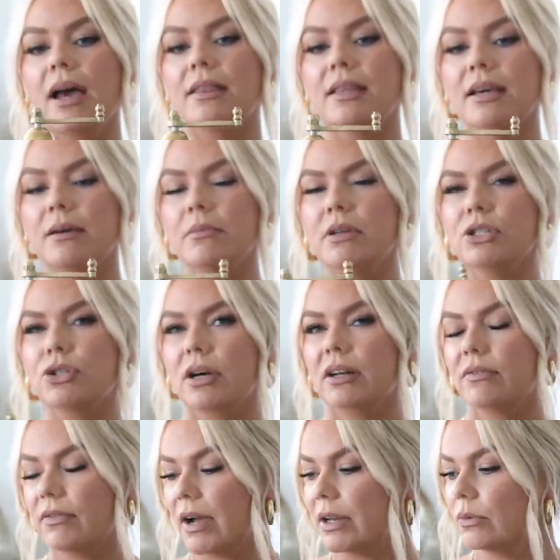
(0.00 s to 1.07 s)
I think I'm going to try
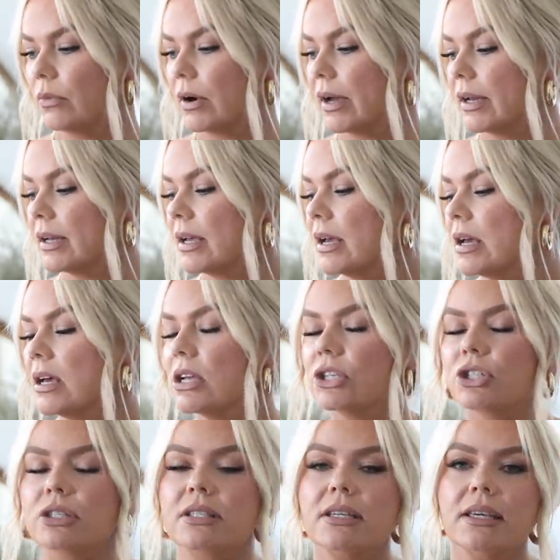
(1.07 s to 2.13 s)
to find one
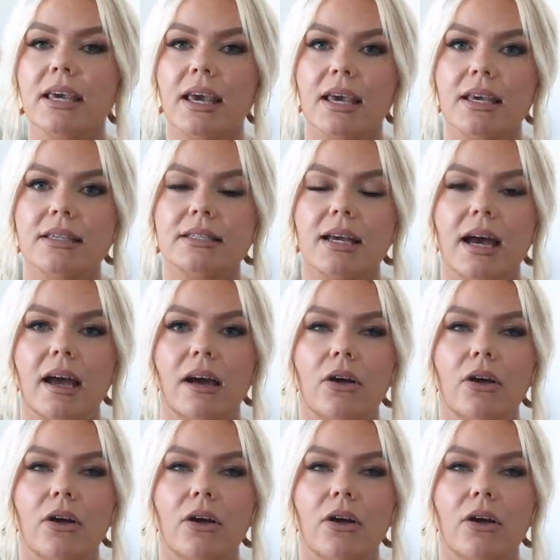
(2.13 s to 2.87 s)
just in case,